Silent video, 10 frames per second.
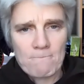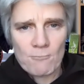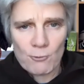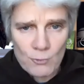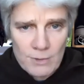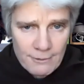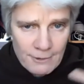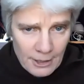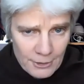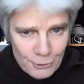
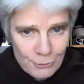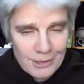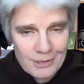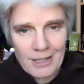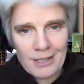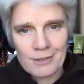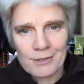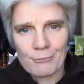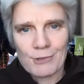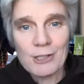revalued and, and
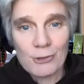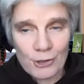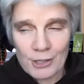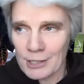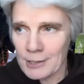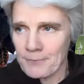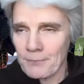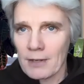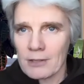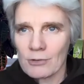researched.
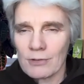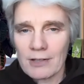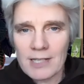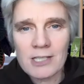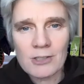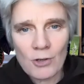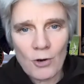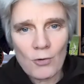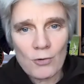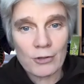So there is
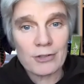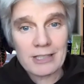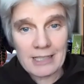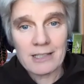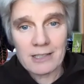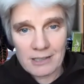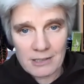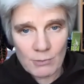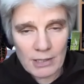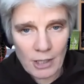no consensus
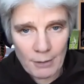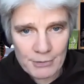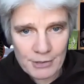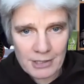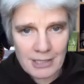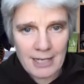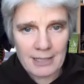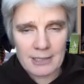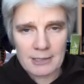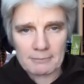when it comes to
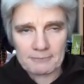science.